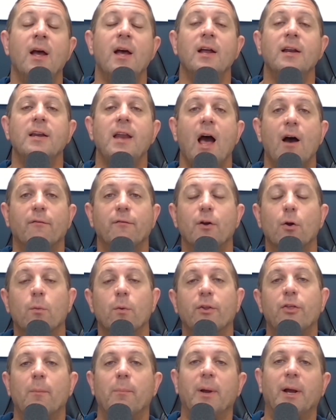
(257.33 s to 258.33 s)
Now, if you're
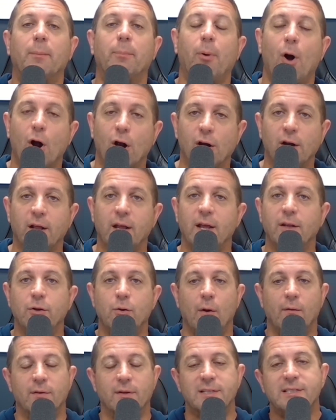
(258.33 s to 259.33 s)
with a big party and you
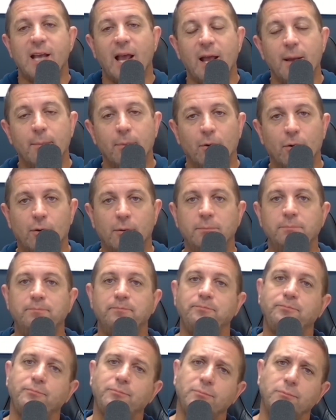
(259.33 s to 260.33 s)
have a table,
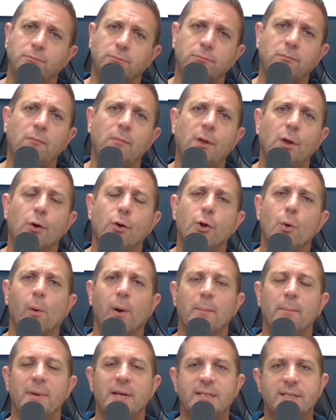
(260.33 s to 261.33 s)
or you want to
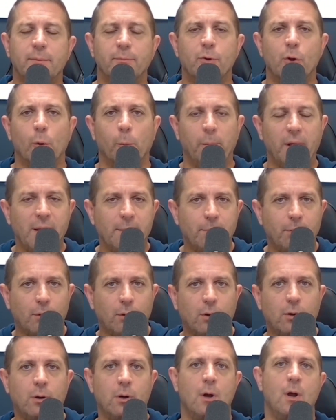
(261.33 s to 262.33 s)
meet some new
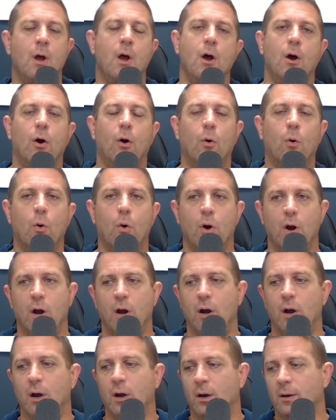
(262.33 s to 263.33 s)
people,
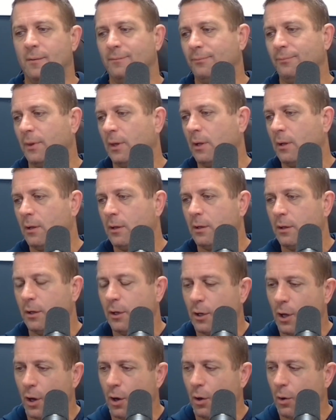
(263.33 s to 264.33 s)
or,
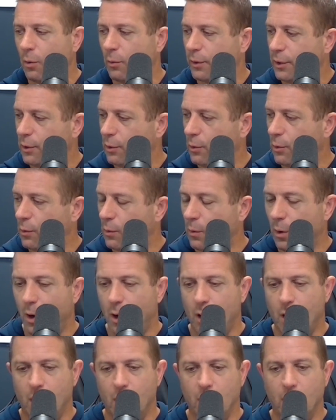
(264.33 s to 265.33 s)
you
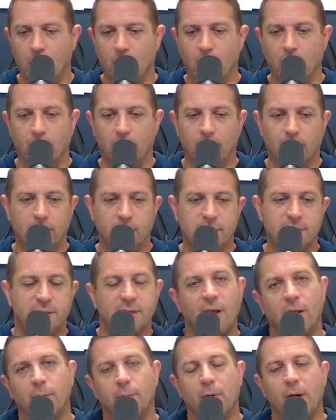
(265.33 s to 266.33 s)
are
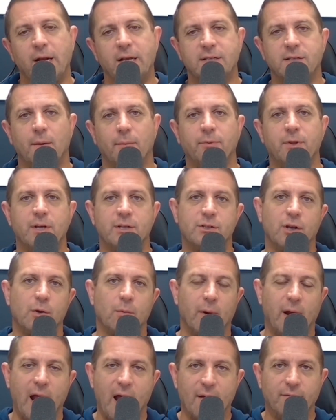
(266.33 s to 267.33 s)
celebrating something, so you
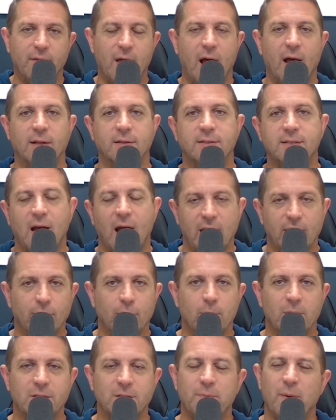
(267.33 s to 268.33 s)
want to have that dining
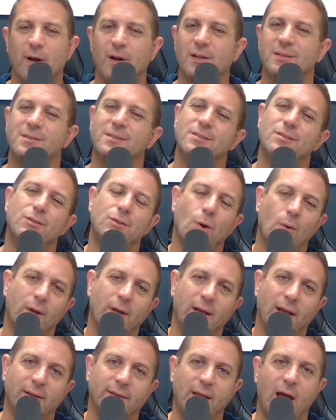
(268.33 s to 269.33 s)
room experience, totally
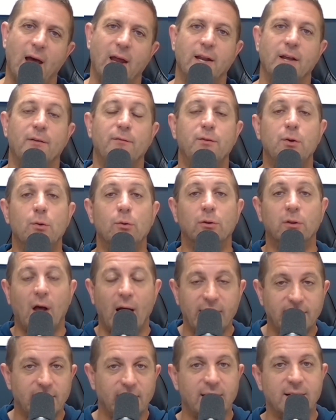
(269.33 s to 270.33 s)
get that. If you
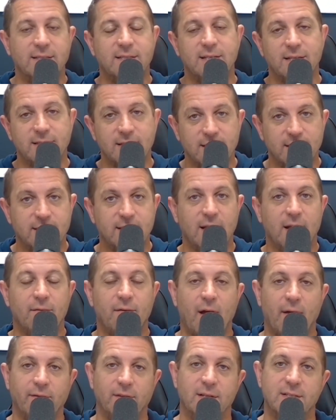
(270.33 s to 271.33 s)
like the consistency of
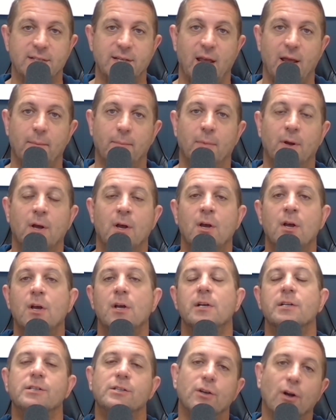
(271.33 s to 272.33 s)
having the same
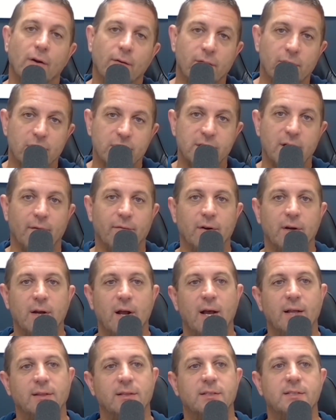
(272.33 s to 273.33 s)
servers every
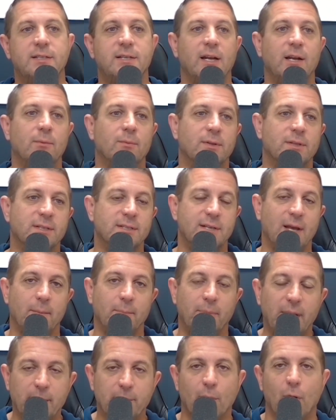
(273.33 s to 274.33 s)
night, sitting with the same
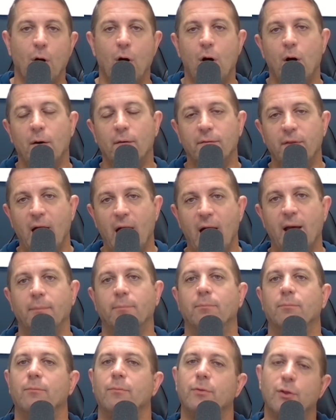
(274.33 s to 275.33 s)
people, all of that,
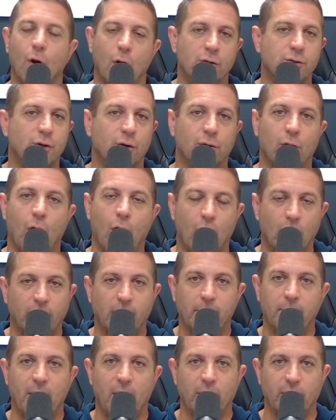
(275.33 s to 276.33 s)
those are all
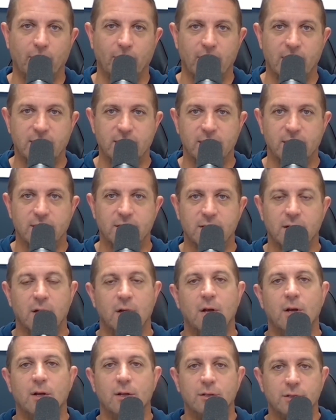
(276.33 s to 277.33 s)
compelling reasons
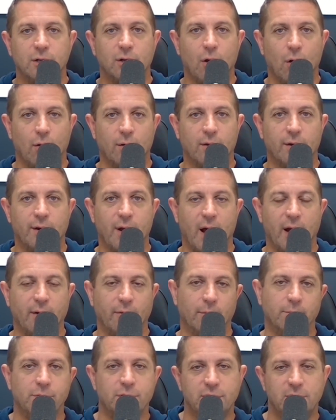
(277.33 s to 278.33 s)
to go to the dining
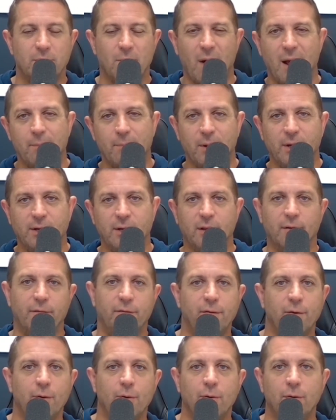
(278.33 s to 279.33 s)
room. Just in my opinion, the
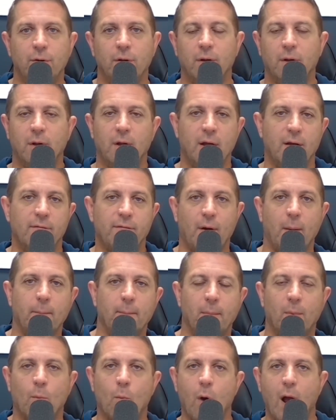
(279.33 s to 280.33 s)
food, if
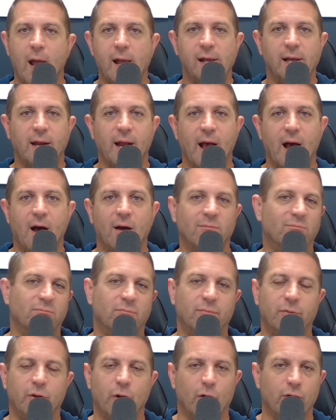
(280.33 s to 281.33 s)
I'm weighing it out,
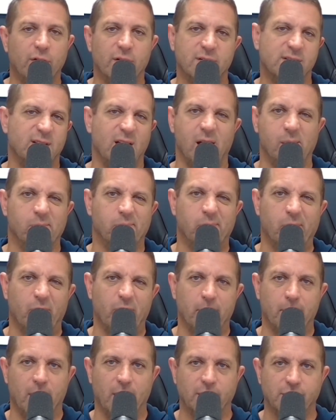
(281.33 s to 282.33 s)
they're the same pretty
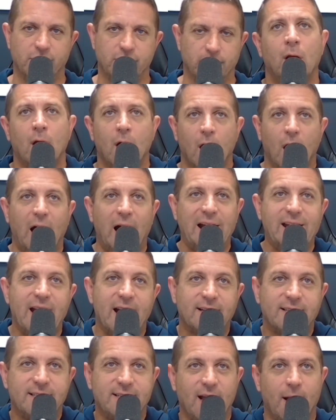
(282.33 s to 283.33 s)
much. All right,
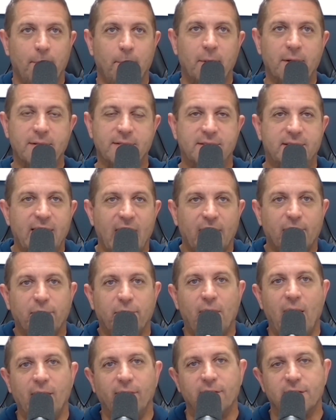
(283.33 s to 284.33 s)
next up, deck
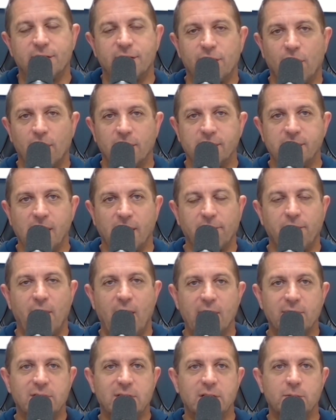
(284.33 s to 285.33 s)
5. Let's start at deck
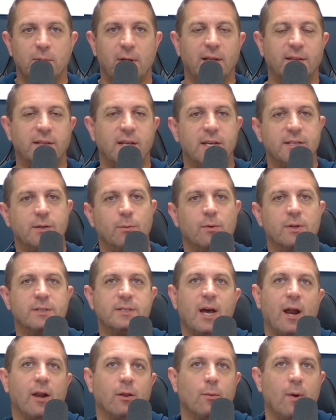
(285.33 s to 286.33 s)
5 since we got the easy ones
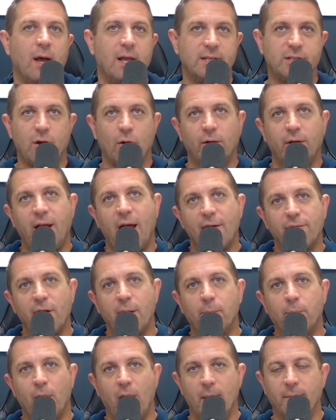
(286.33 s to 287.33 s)
out of the way. Let's go to Cafe
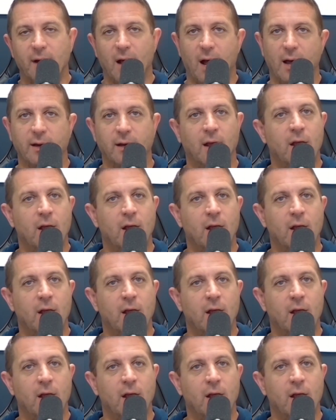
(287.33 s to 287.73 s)
Promenade.